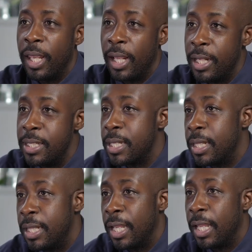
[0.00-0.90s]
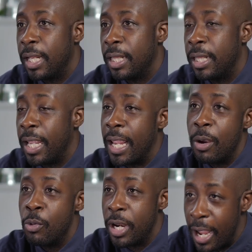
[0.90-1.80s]
and he said that they
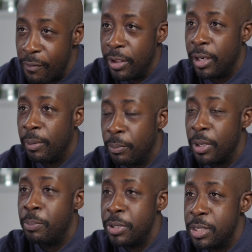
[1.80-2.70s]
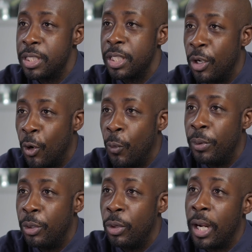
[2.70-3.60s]
would have an, a position
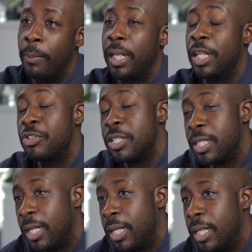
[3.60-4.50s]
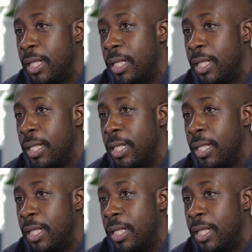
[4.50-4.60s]
open, would I be interested in it?